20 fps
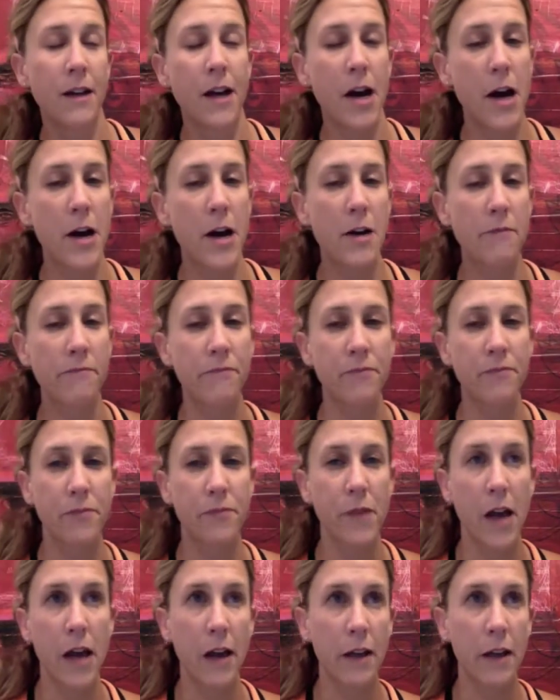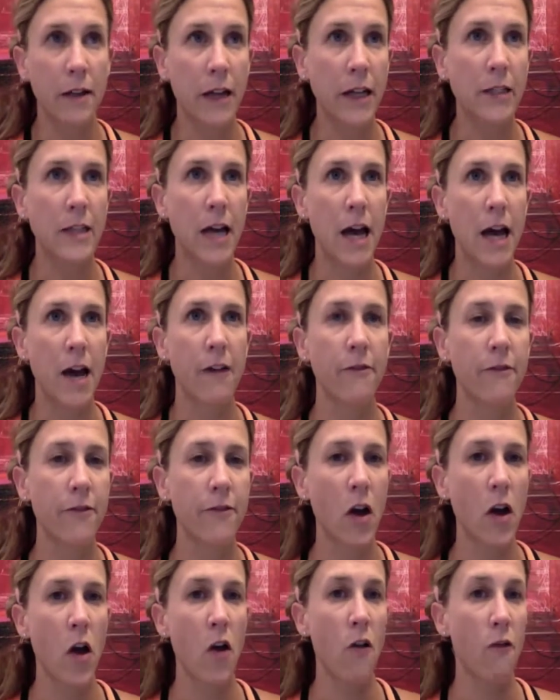I like to have
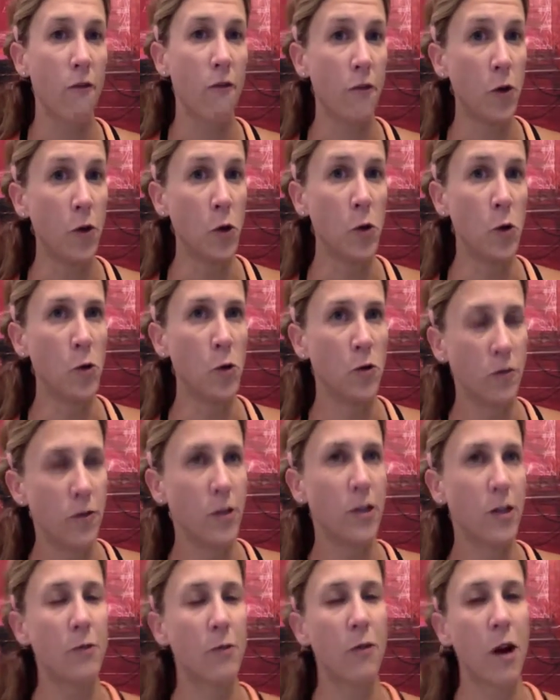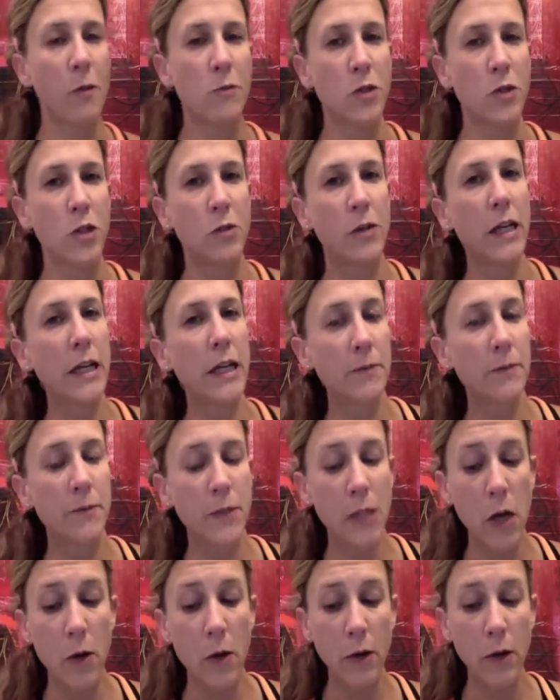food where I'm chewing.
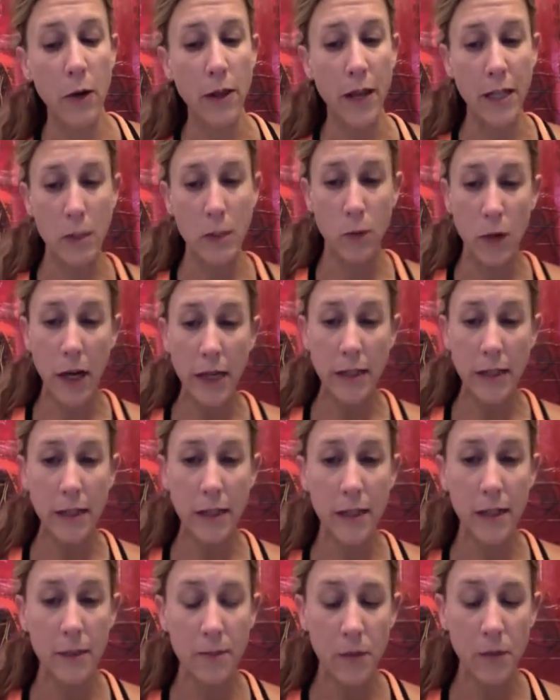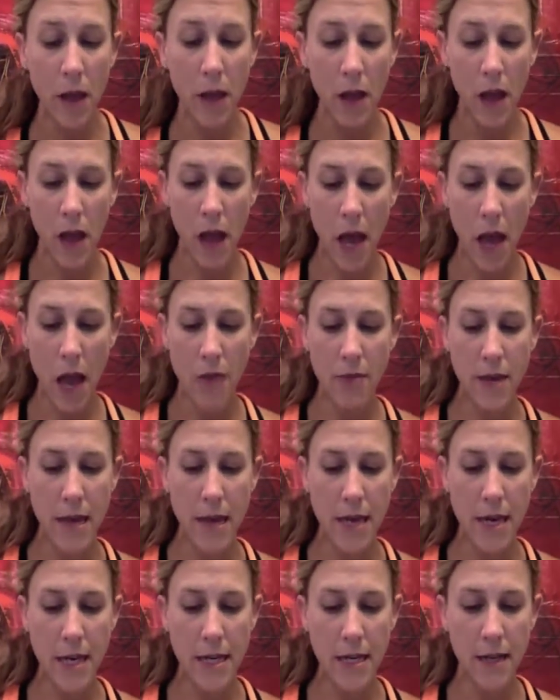So anyway, that's what I did. And
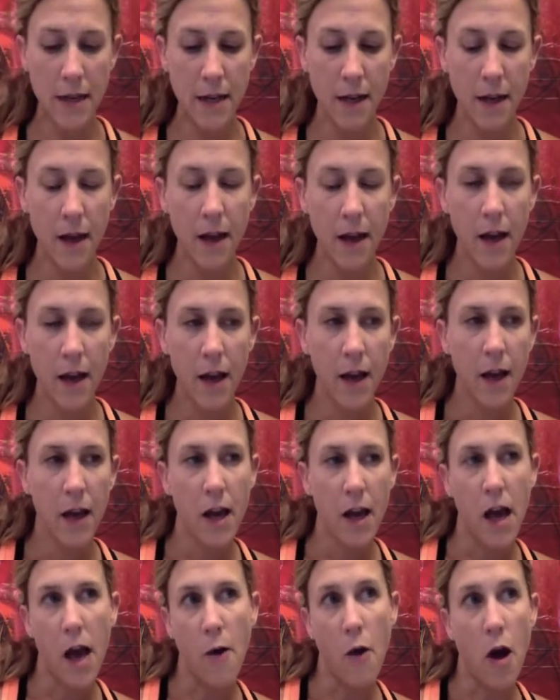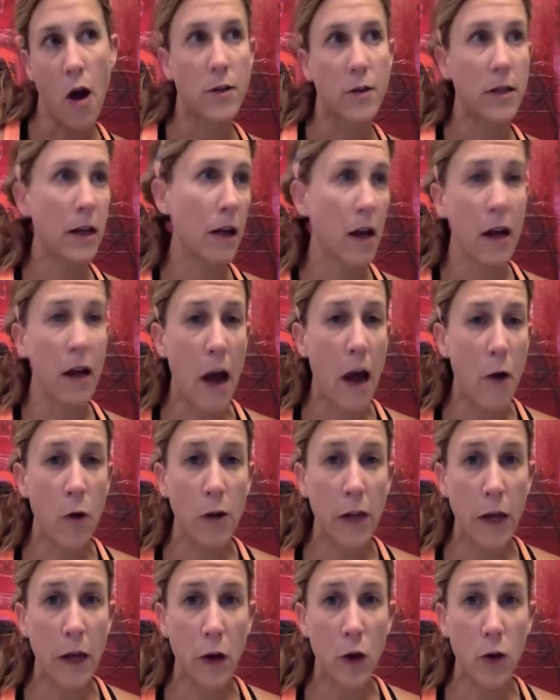then around an hour
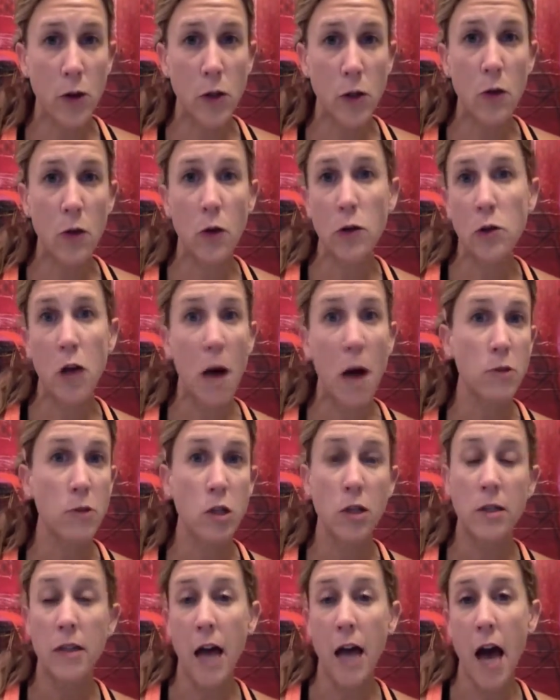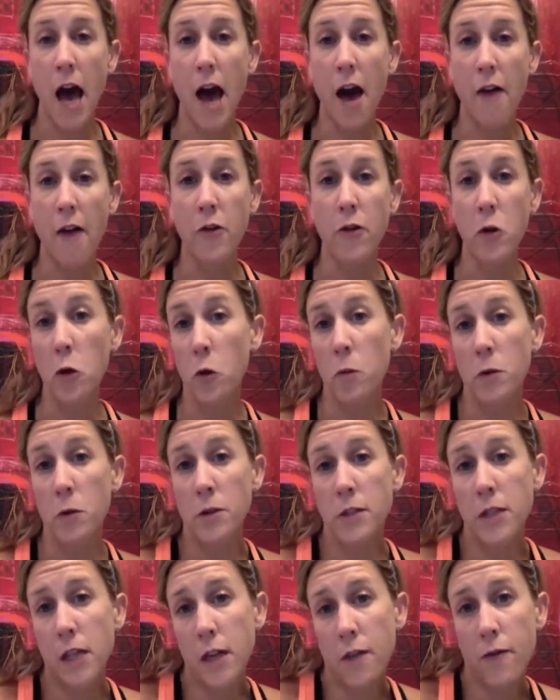later or so, there's an option to have an herbal
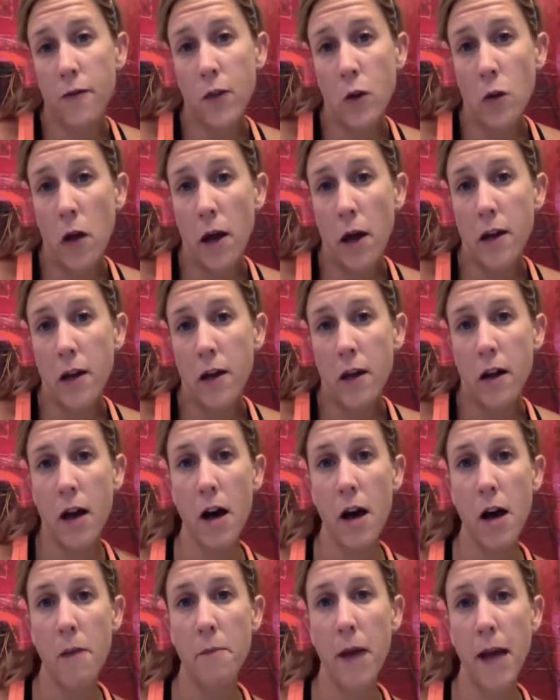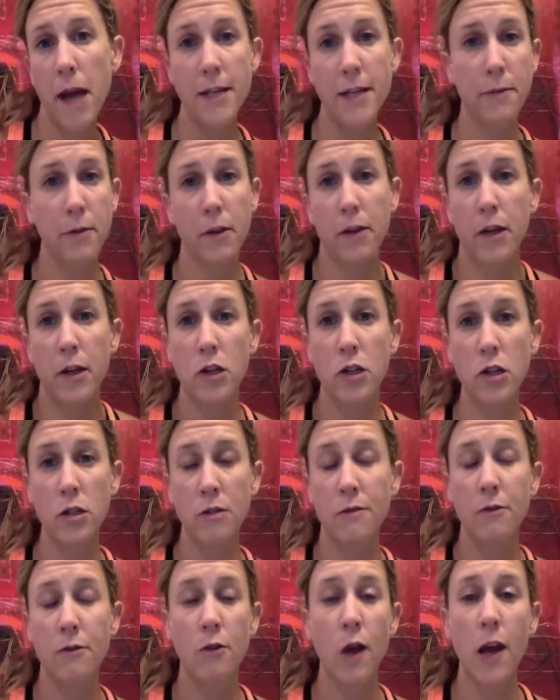tea if you like. I typically
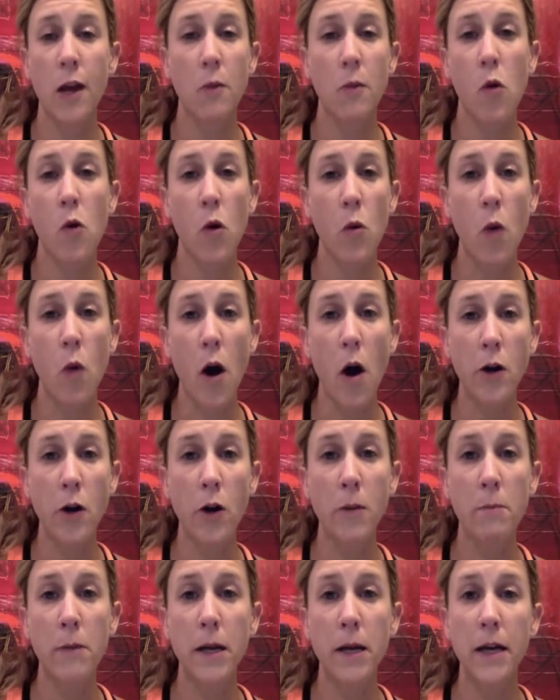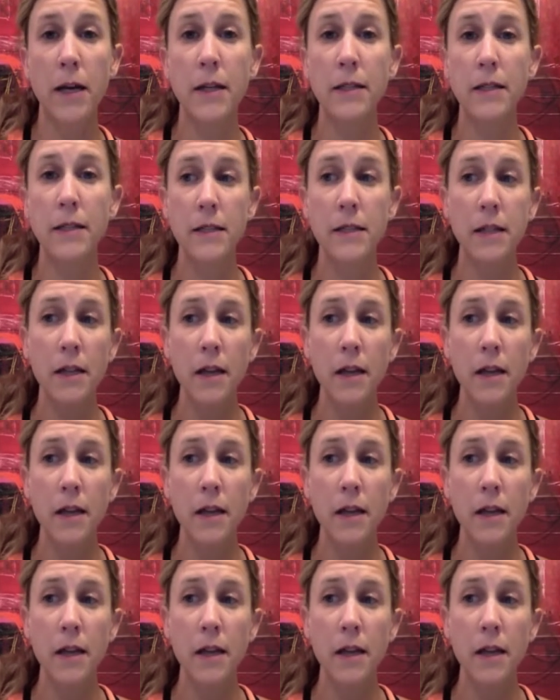just drink more water because